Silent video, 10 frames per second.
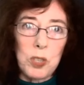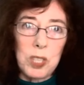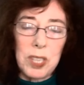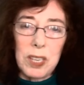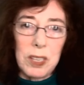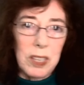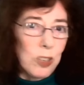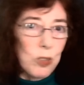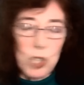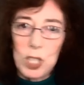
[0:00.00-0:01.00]
that
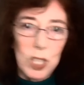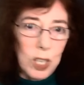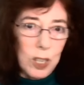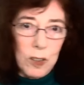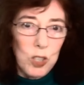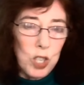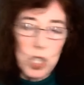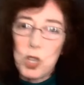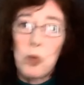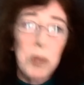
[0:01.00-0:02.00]
you just
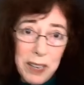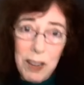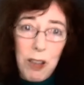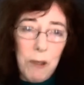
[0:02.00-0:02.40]
don't get enough.